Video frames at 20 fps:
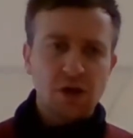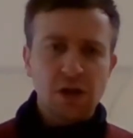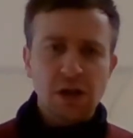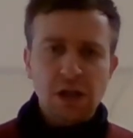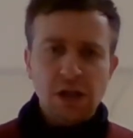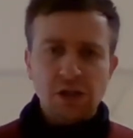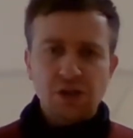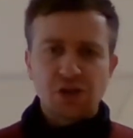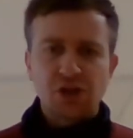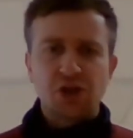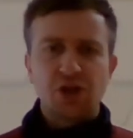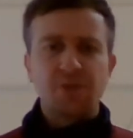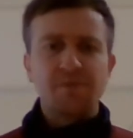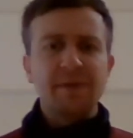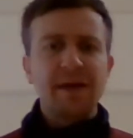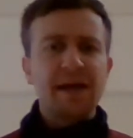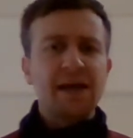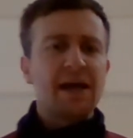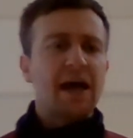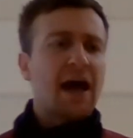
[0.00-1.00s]
So you
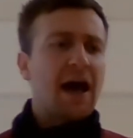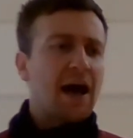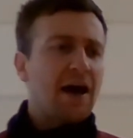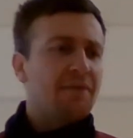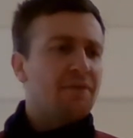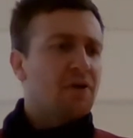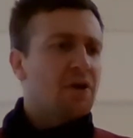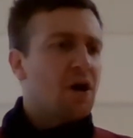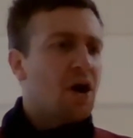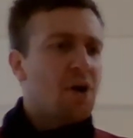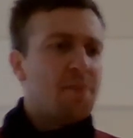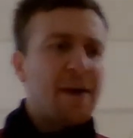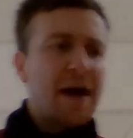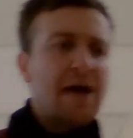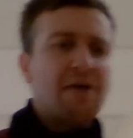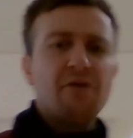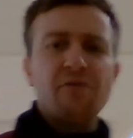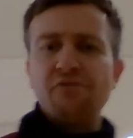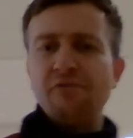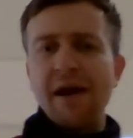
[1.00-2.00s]
may have a
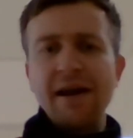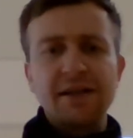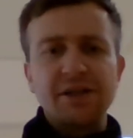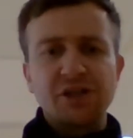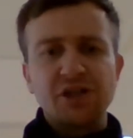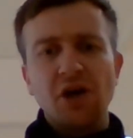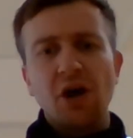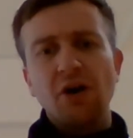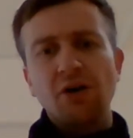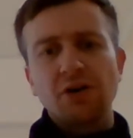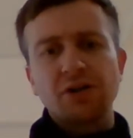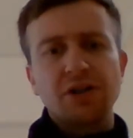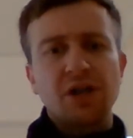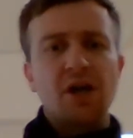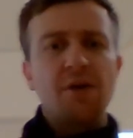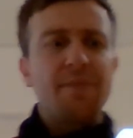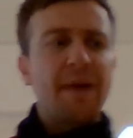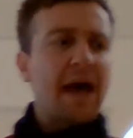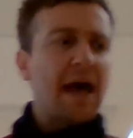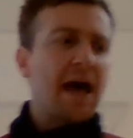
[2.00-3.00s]
pair of red socks and
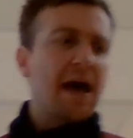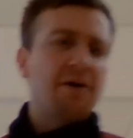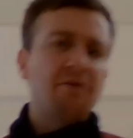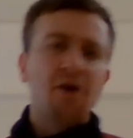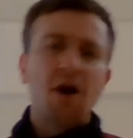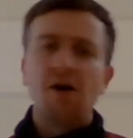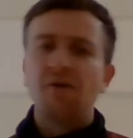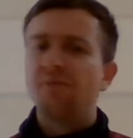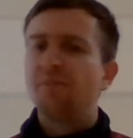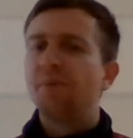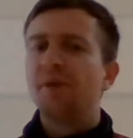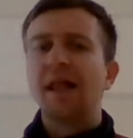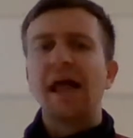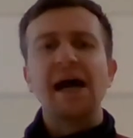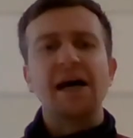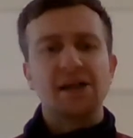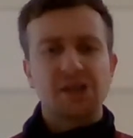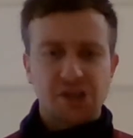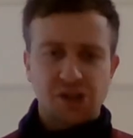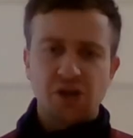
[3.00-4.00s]
a pair of
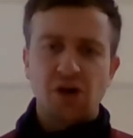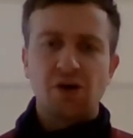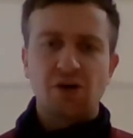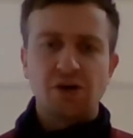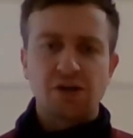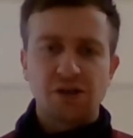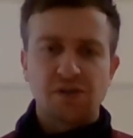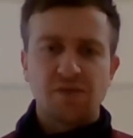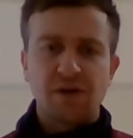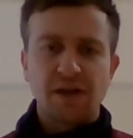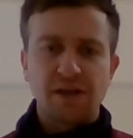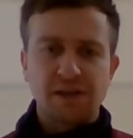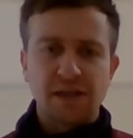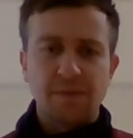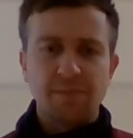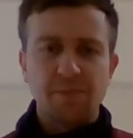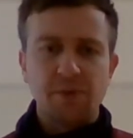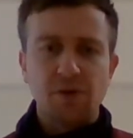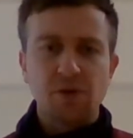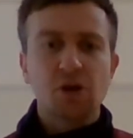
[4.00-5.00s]
black socks, for
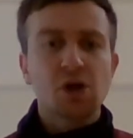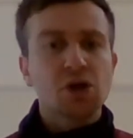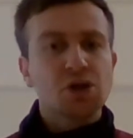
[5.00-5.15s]
example.